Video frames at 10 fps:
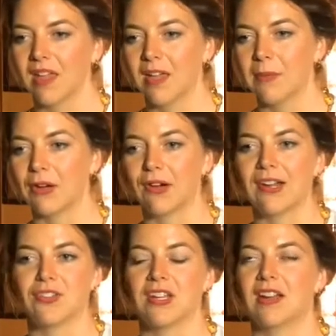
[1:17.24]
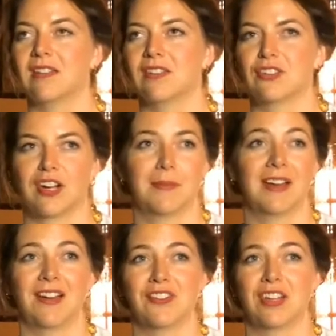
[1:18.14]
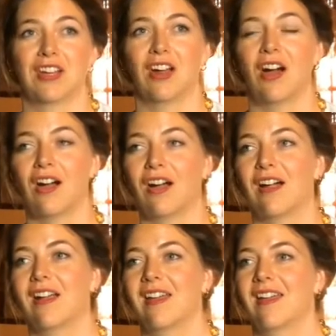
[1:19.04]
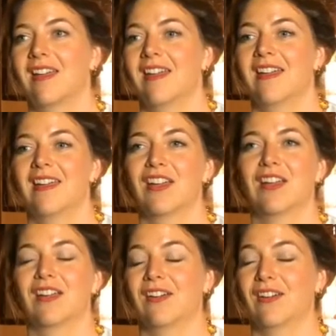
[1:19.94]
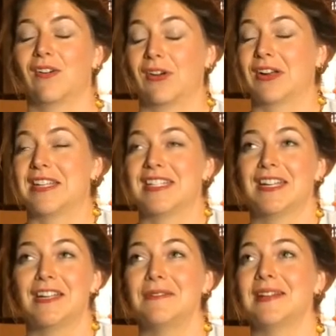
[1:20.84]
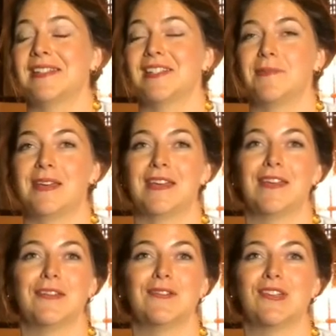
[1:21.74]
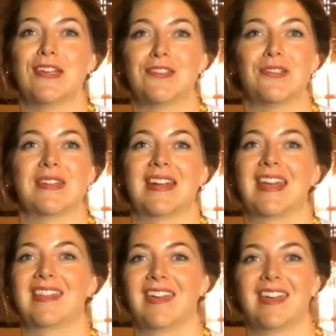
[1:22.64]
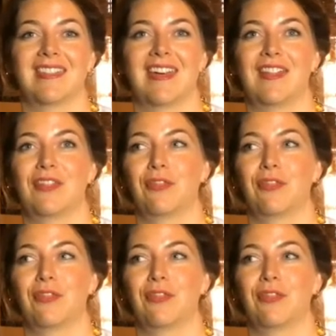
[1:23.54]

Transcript: immigration and discrimination are continuing to be huge issues and I think that